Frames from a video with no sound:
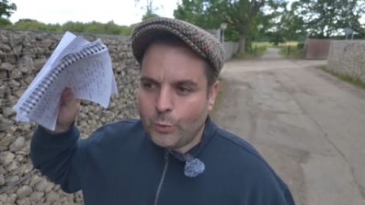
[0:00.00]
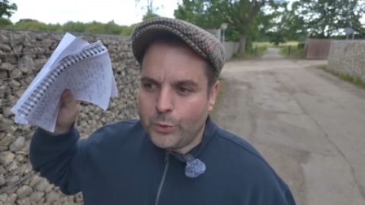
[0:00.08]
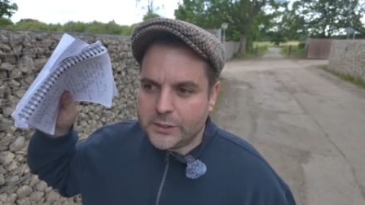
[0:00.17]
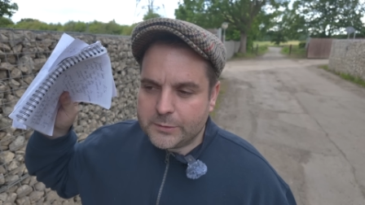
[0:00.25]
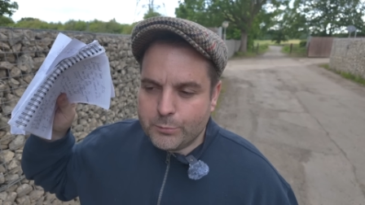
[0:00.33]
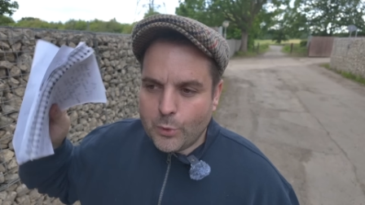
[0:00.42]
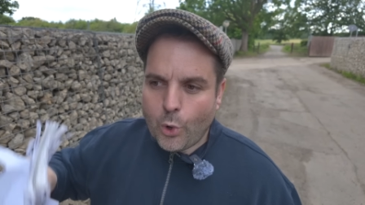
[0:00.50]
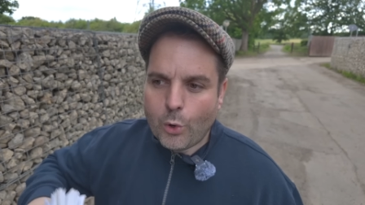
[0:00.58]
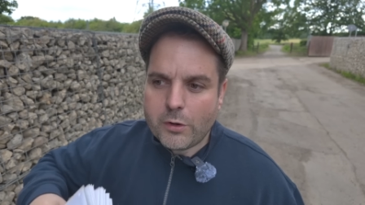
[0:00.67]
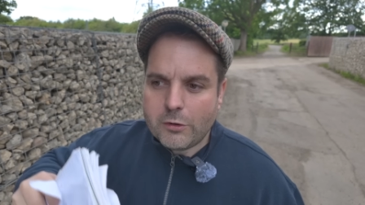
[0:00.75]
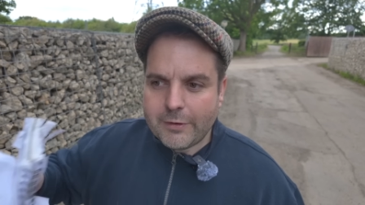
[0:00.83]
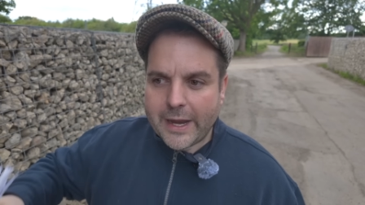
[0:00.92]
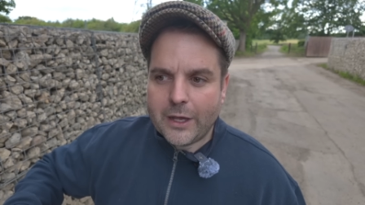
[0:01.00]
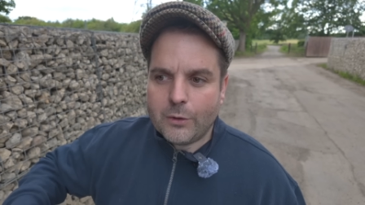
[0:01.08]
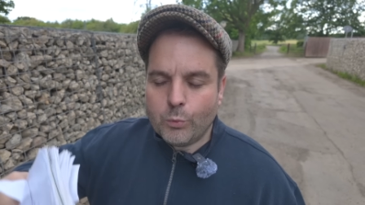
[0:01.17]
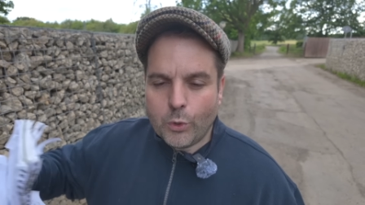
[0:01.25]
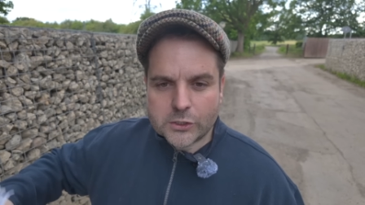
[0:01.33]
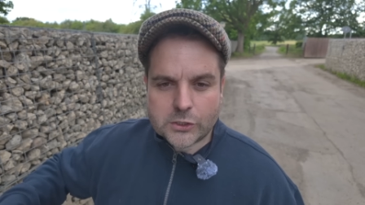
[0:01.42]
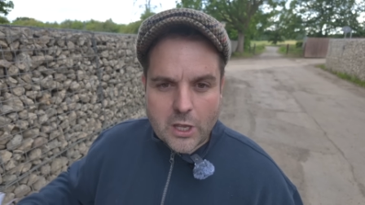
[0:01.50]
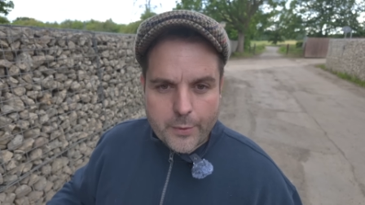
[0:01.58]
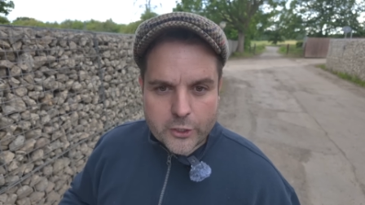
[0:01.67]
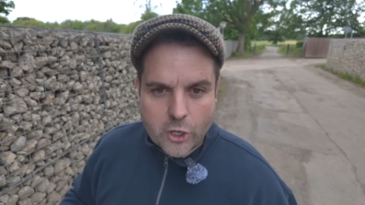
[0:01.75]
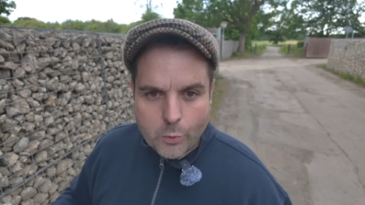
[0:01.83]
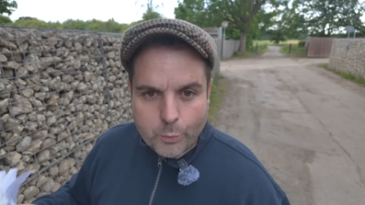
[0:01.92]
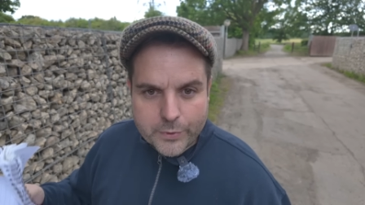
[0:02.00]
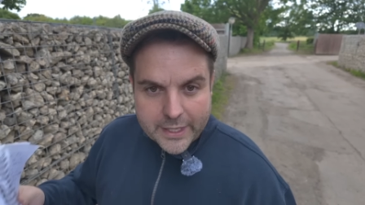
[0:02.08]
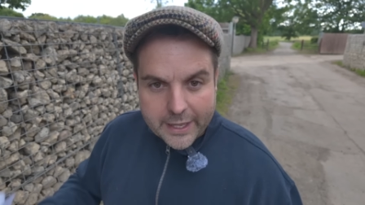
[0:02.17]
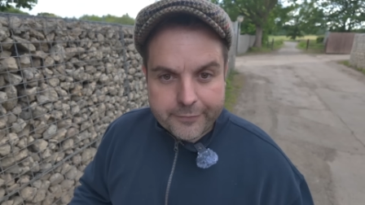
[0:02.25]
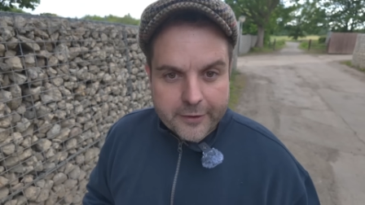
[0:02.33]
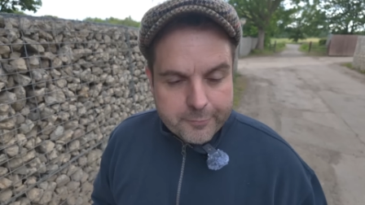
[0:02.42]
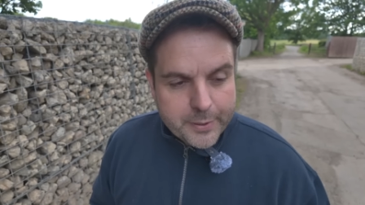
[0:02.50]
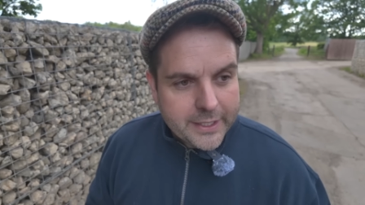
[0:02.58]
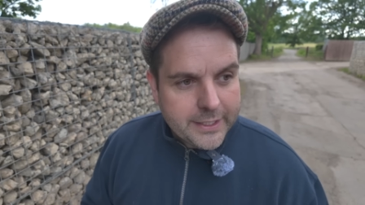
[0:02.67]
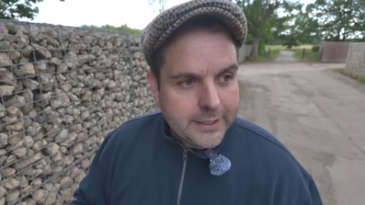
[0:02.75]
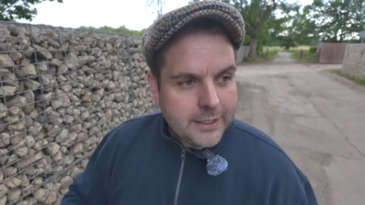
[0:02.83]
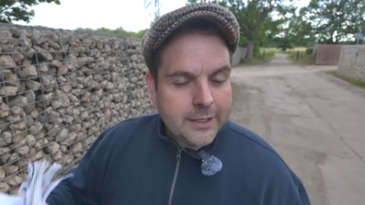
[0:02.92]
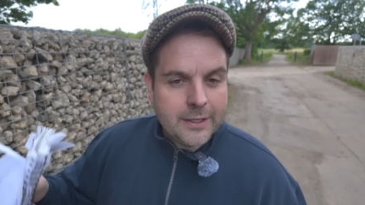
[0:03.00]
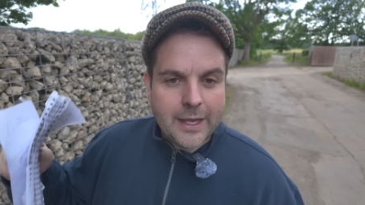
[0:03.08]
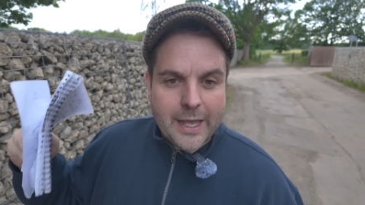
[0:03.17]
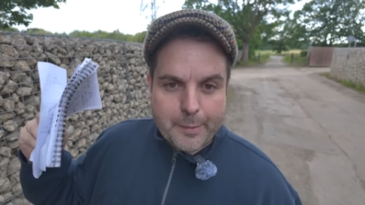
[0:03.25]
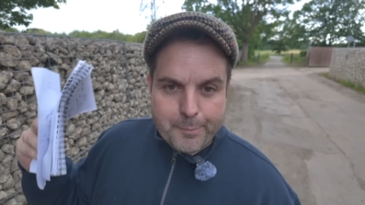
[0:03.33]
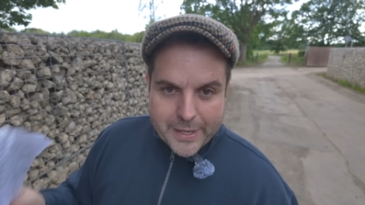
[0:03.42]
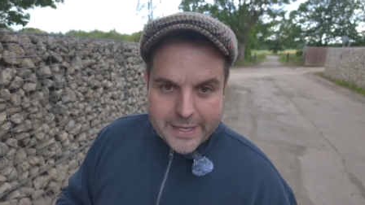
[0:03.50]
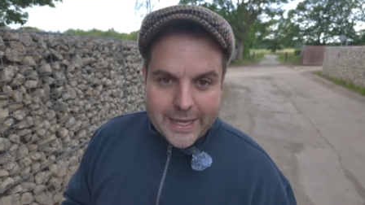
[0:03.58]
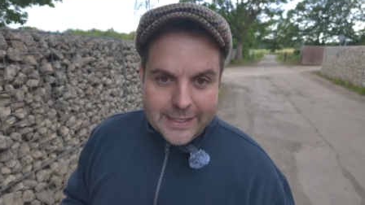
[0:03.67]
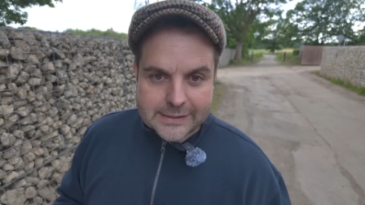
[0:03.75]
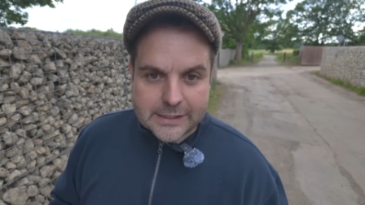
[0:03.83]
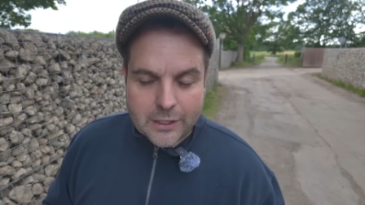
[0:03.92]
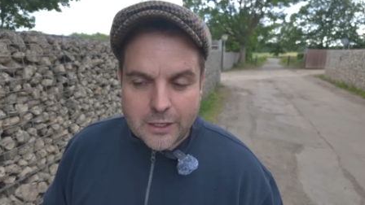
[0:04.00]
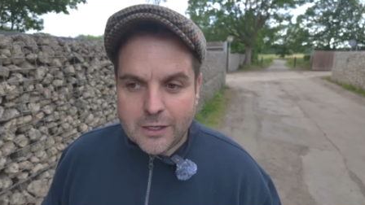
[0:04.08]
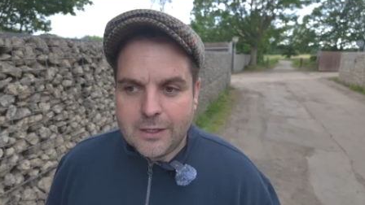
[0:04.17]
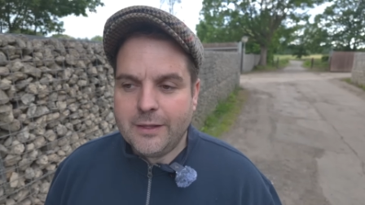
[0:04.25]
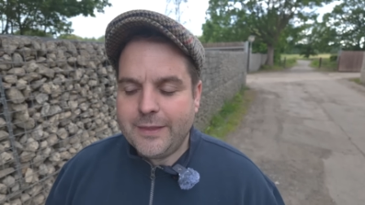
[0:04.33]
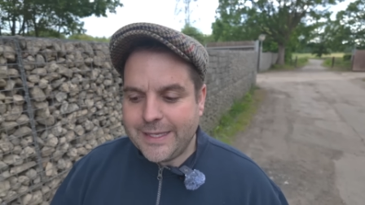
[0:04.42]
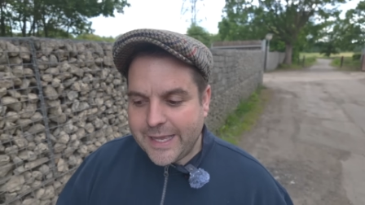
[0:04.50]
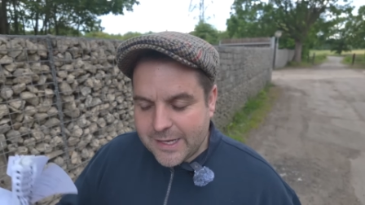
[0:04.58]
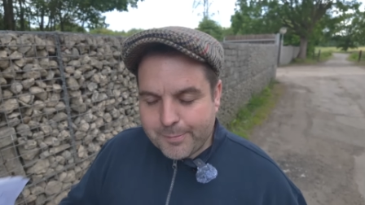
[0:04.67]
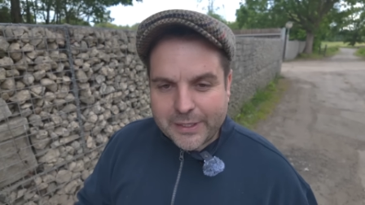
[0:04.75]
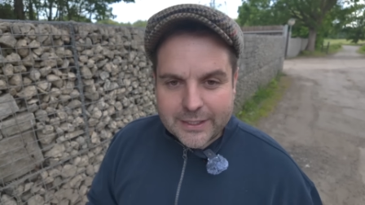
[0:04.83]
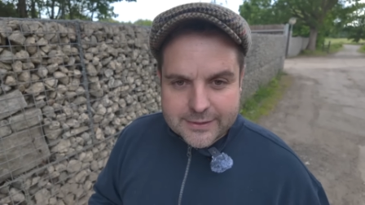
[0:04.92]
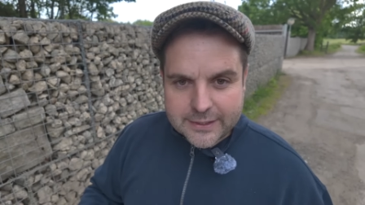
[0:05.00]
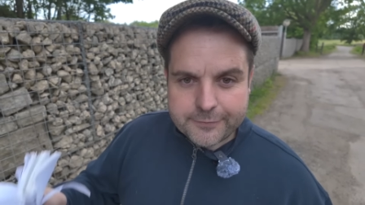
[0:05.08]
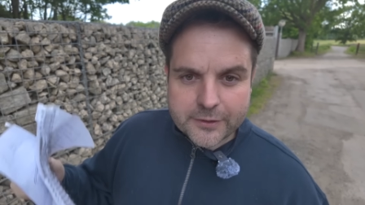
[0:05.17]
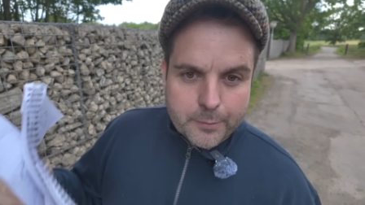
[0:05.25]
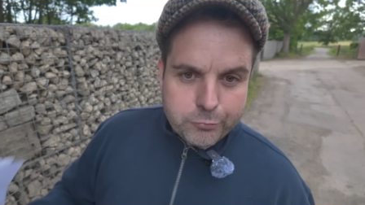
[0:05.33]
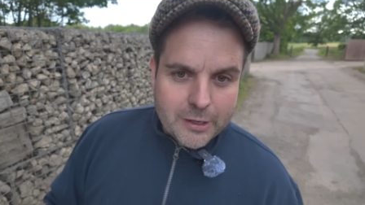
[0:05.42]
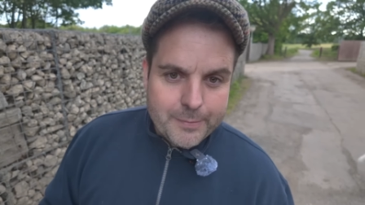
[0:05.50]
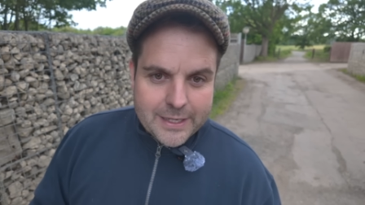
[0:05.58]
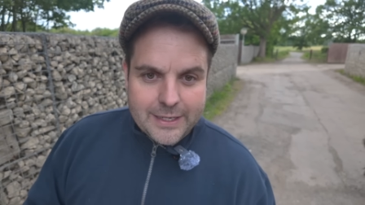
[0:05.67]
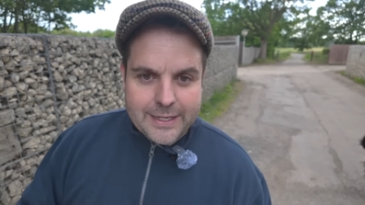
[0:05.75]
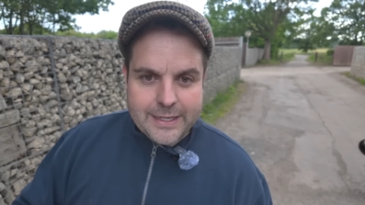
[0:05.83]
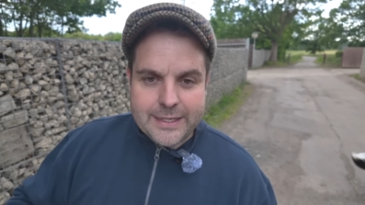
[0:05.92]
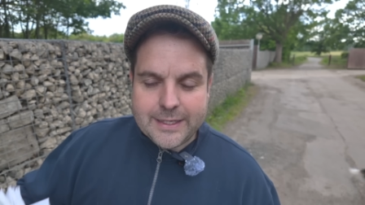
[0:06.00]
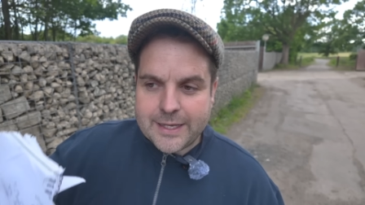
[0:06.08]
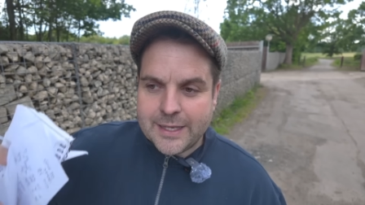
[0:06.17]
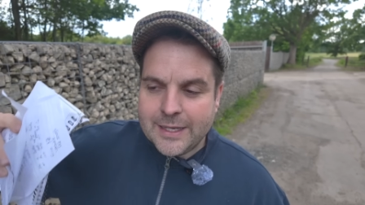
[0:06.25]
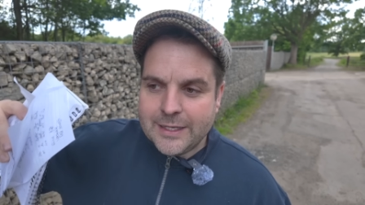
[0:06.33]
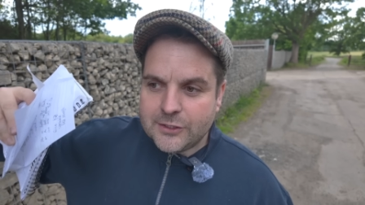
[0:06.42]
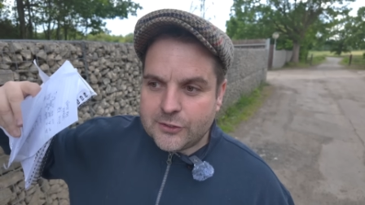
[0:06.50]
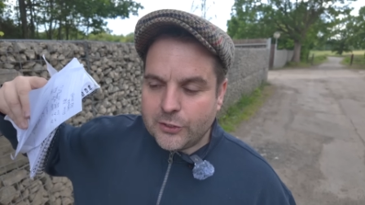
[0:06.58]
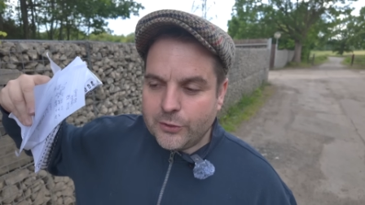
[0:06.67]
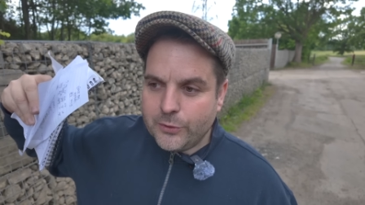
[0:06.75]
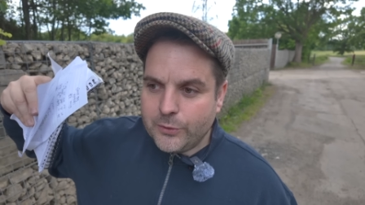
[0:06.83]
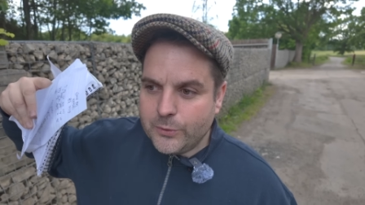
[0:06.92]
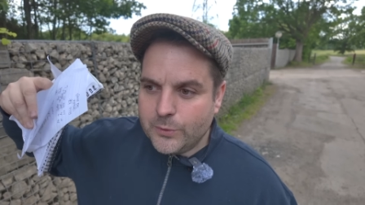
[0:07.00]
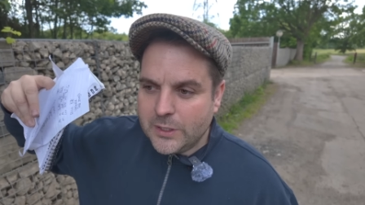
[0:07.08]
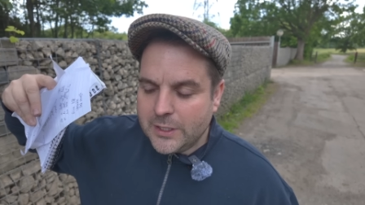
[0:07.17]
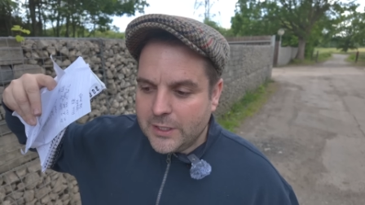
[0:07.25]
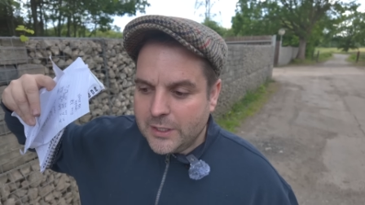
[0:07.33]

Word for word: was more around what's going on with FFP and PSR, the inability for the Premier League to